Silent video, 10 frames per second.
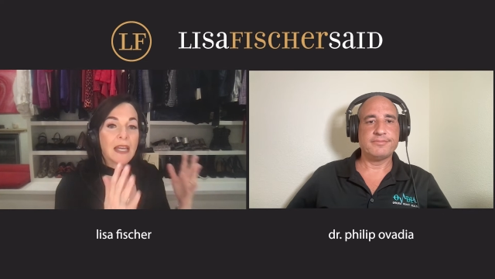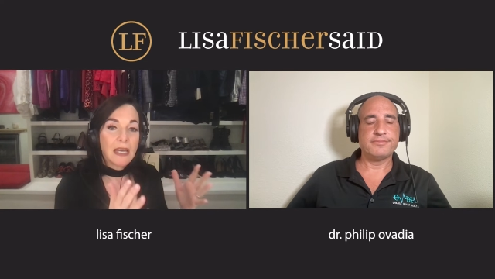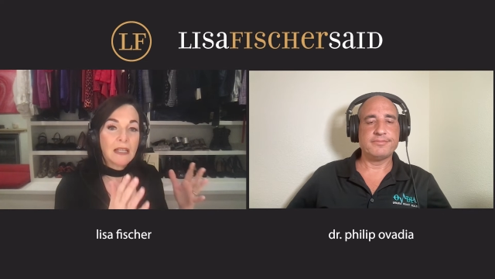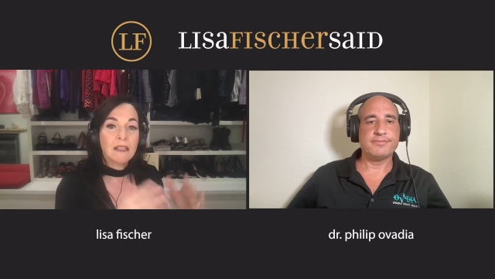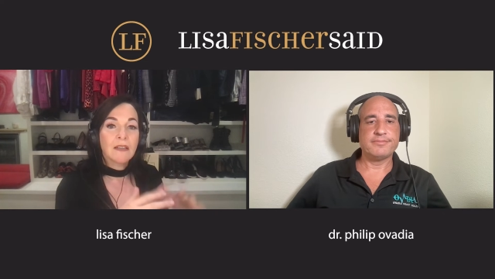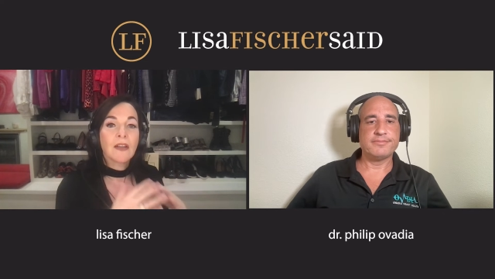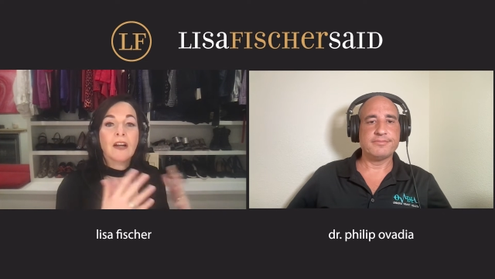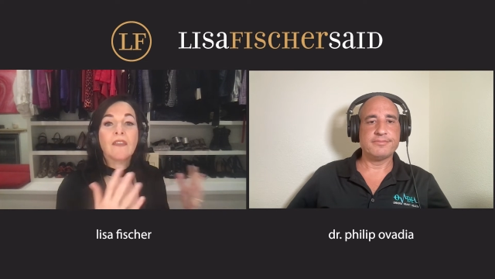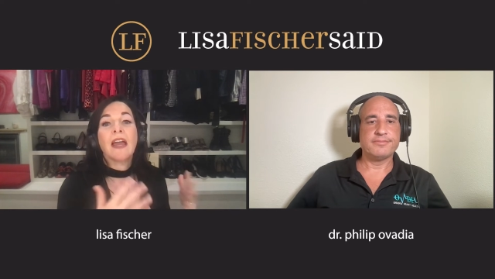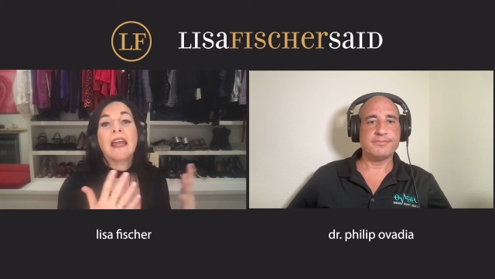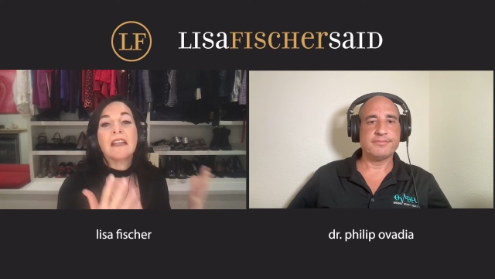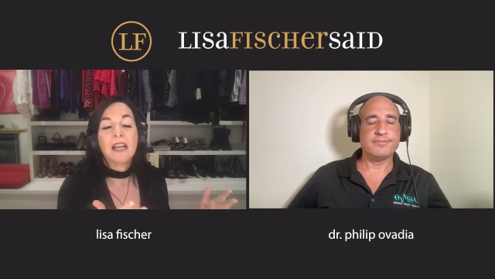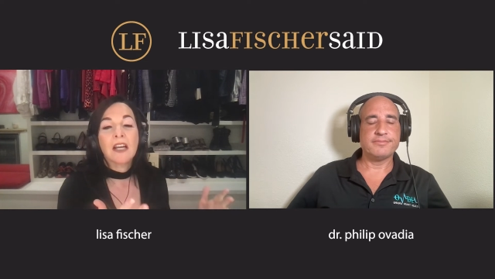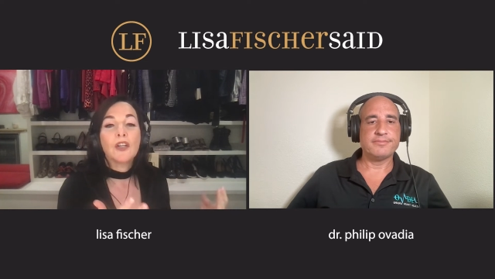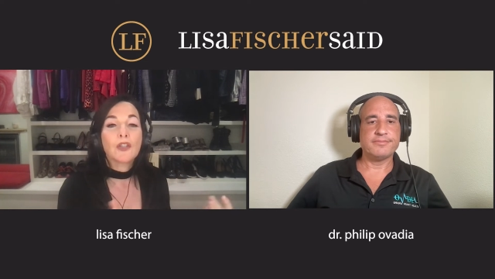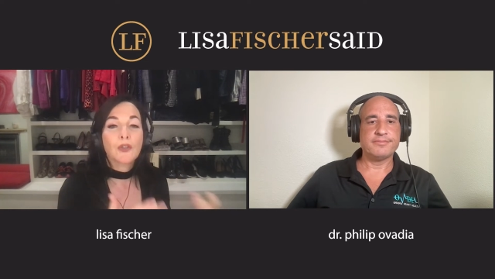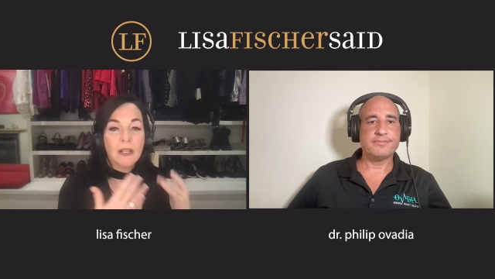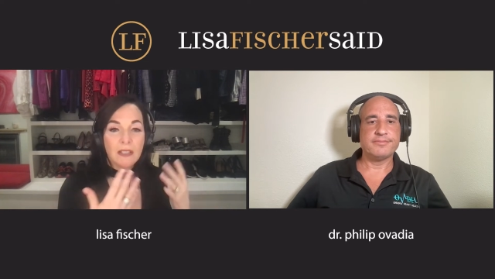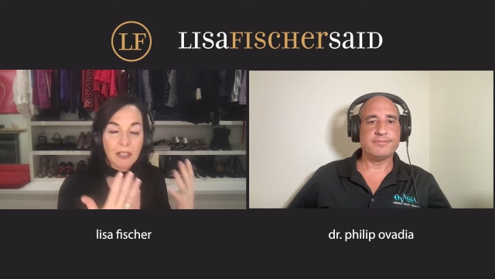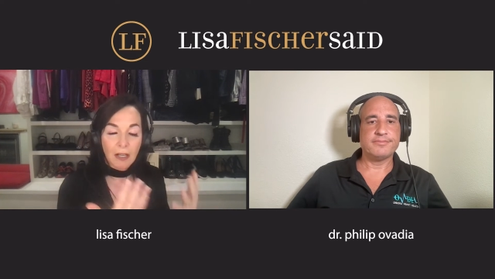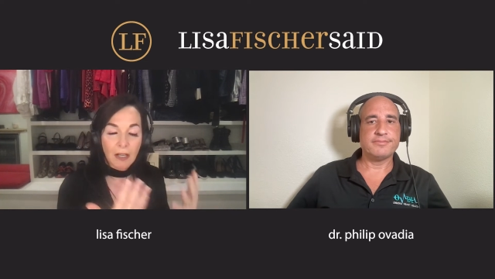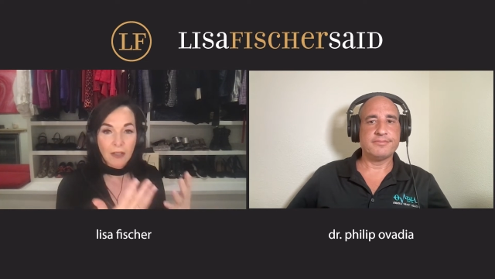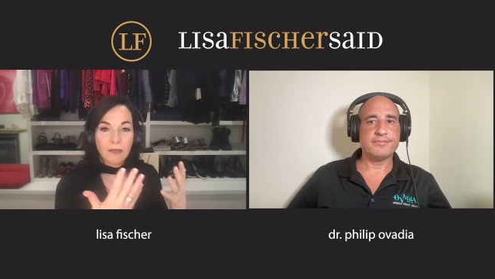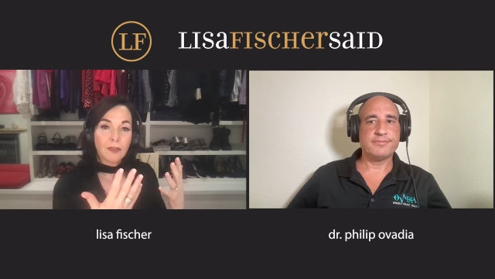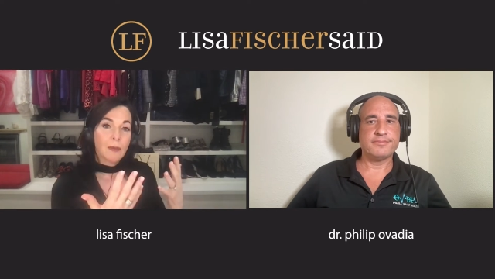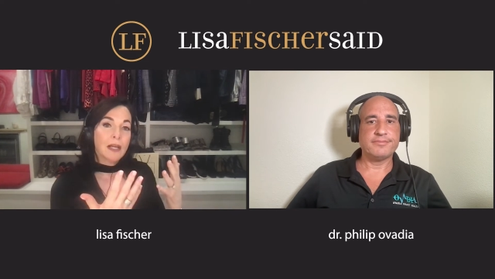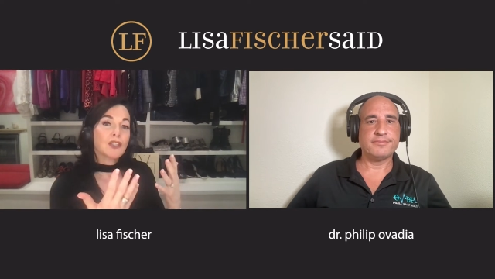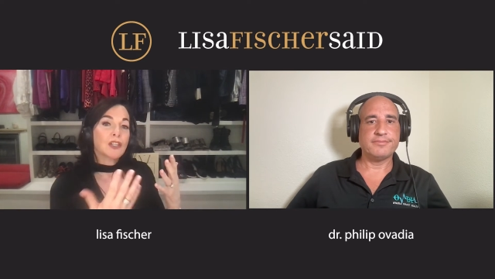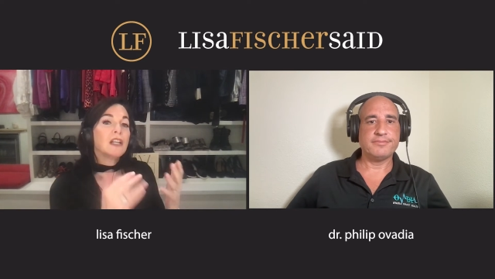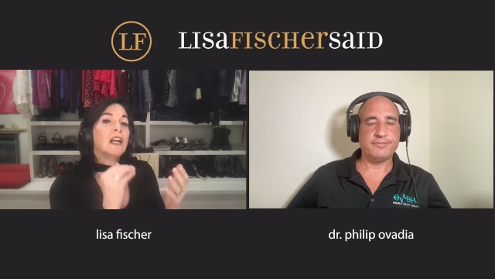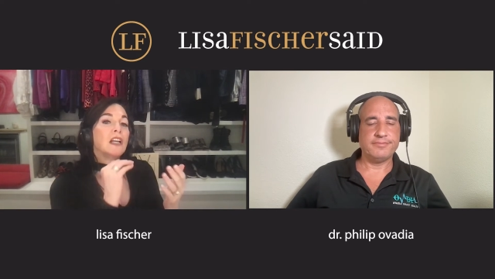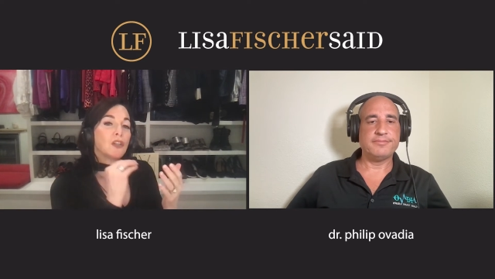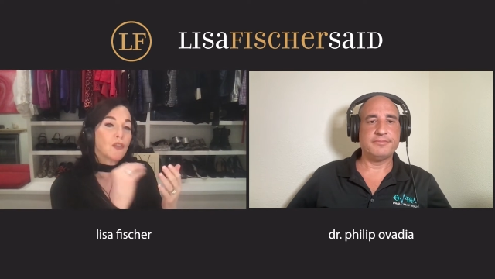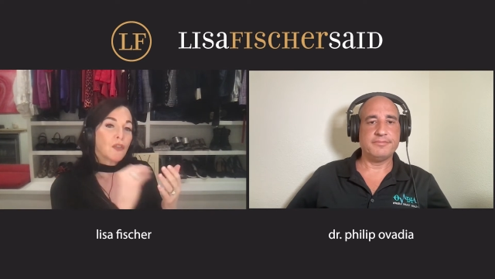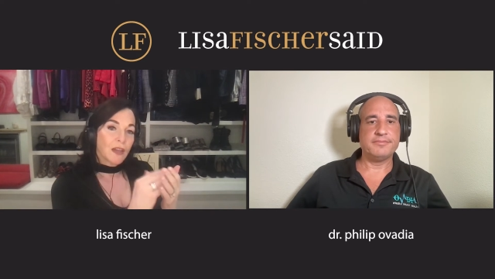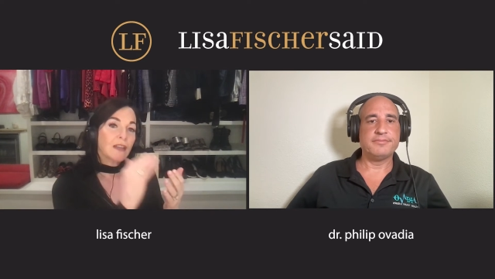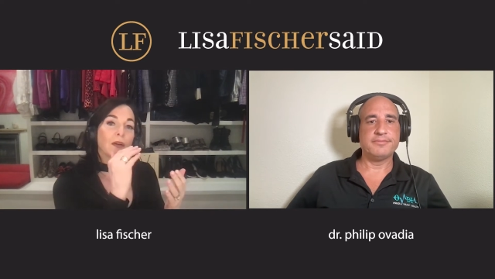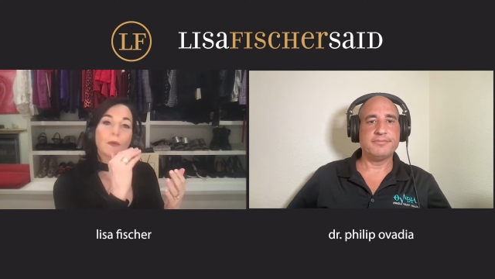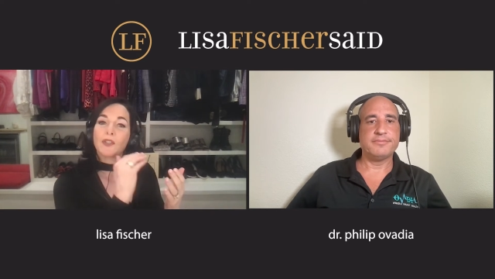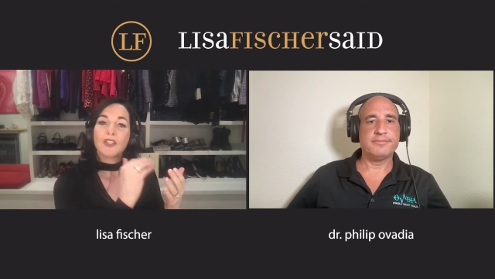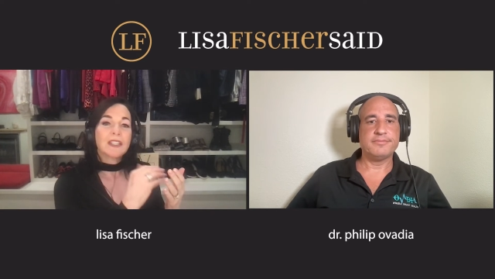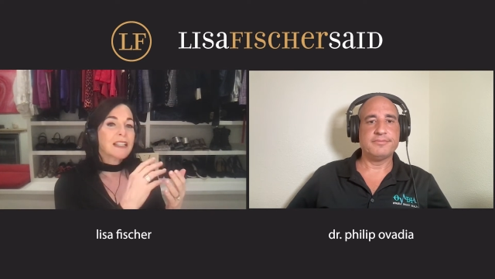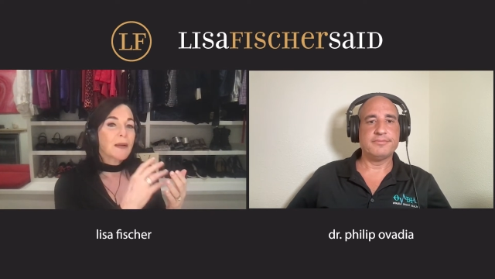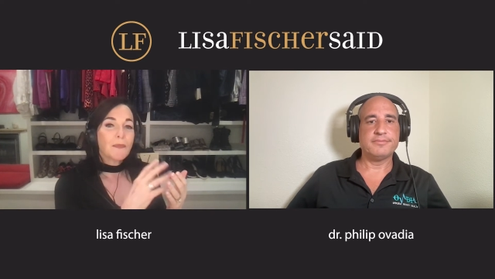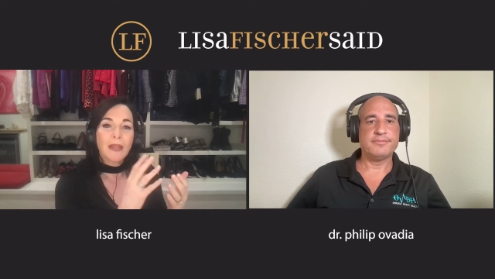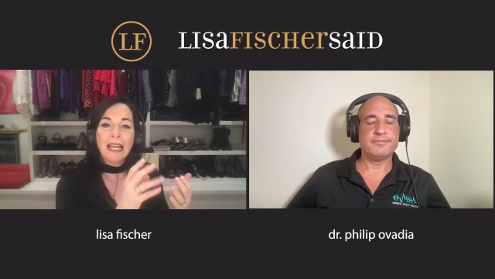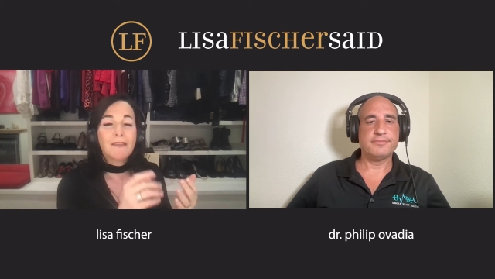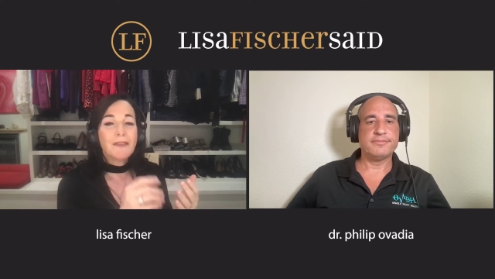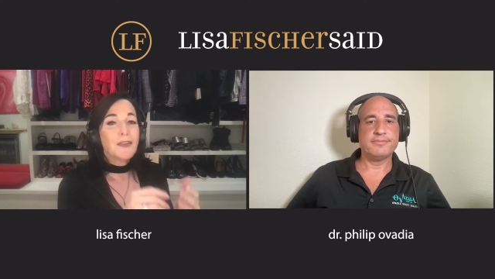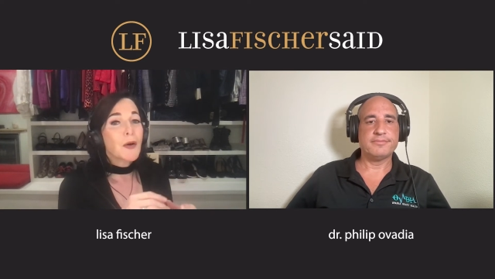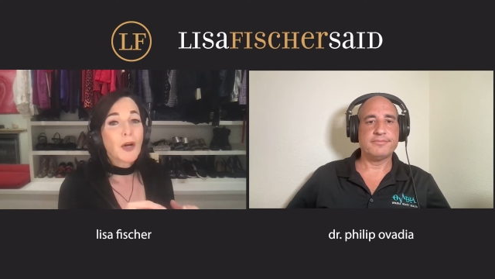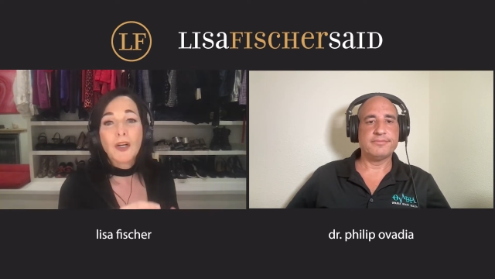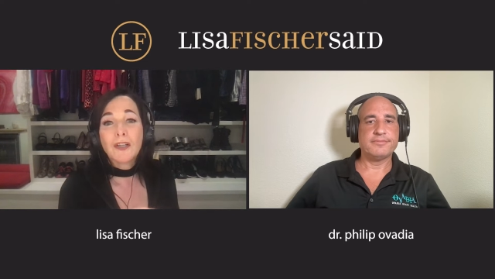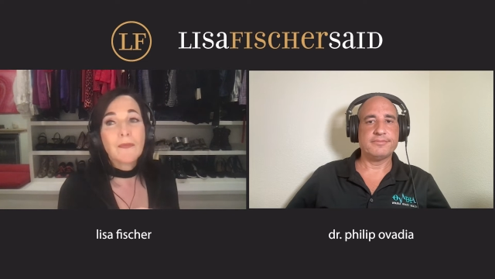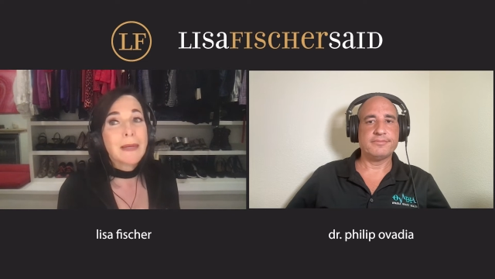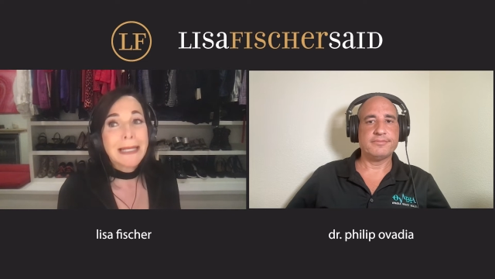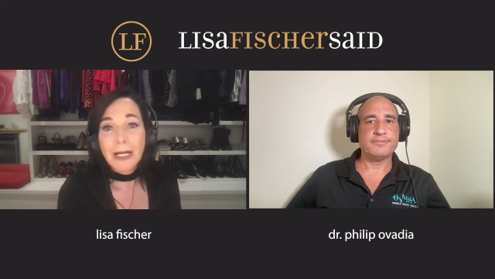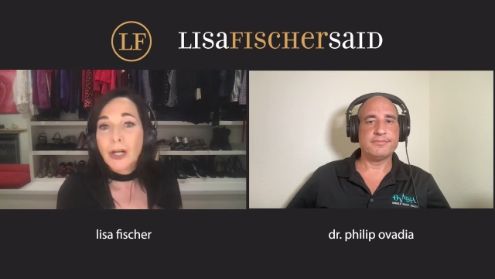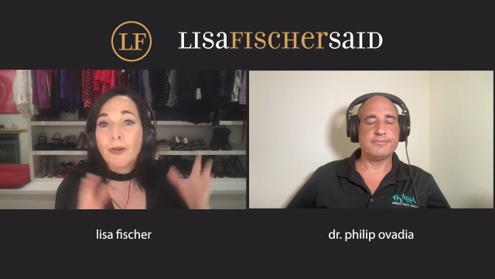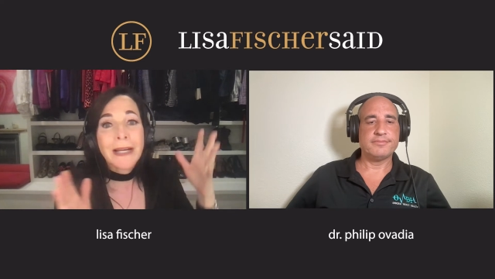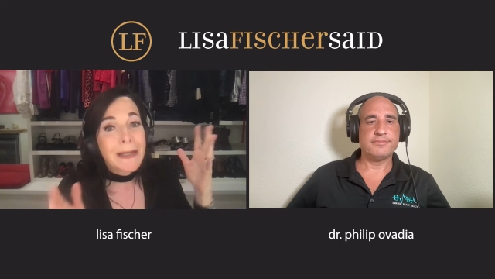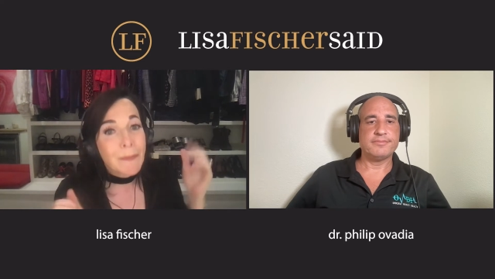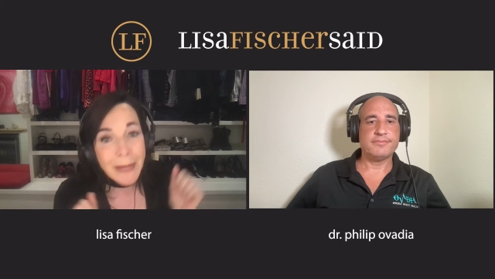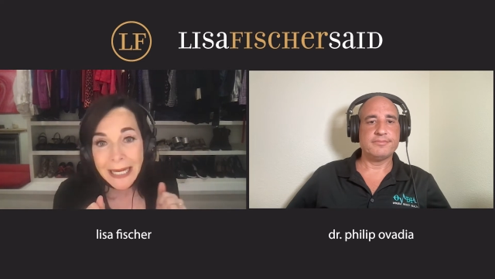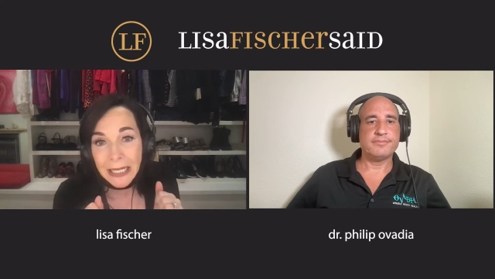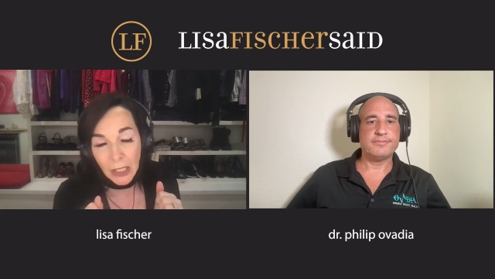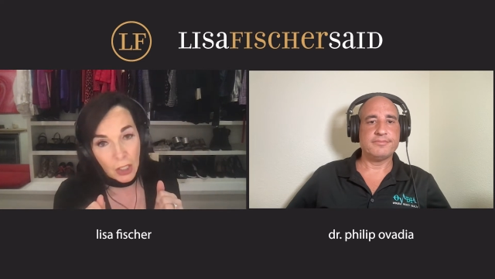Speaker 1: eaten and they're the anti-nutrients that cause inflammation do you think there was just something even though it could have been a green bean